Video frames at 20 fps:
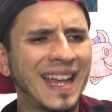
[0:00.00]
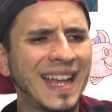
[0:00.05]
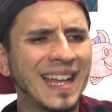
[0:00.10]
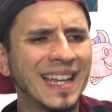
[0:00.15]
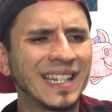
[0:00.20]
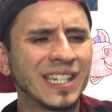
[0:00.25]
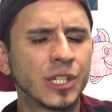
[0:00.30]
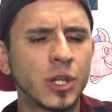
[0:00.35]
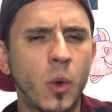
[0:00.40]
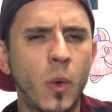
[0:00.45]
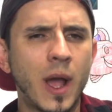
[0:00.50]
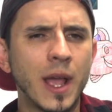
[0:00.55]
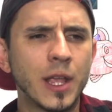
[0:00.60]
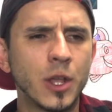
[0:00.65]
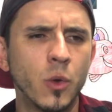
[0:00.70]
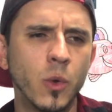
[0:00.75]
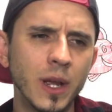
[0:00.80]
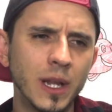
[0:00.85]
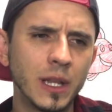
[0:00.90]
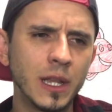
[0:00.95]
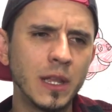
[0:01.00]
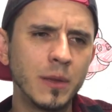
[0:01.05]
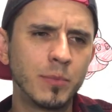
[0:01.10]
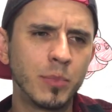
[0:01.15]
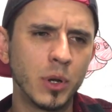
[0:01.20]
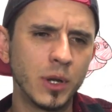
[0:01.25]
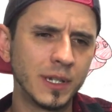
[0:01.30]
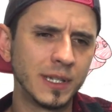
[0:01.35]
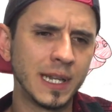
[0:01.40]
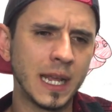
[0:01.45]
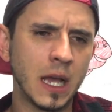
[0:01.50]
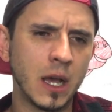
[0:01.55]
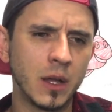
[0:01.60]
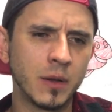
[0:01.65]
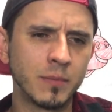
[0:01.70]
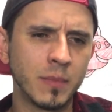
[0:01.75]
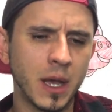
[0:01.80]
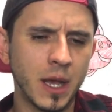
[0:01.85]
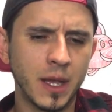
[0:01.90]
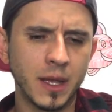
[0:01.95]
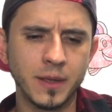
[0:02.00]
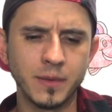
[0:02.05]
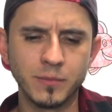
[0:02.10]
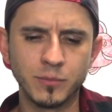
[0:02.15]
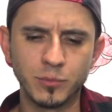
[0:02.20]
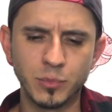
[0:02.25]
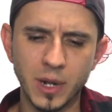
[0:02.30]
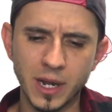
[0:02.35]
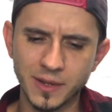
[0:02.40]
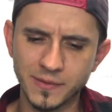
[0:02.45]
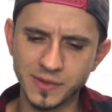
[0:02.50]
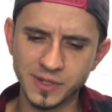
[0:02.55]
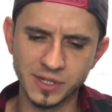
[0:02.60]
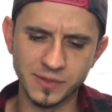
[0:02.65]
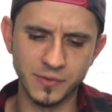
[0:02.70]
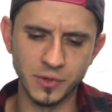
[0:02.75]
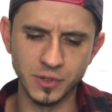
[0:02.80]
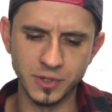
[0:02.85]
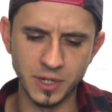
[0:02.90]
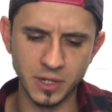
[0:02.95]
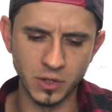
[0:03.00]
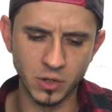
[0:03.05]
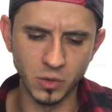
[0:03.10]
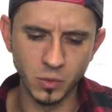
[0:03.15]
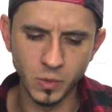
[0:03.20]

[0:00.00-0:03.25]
So I quickly put down my breakfast for dinner,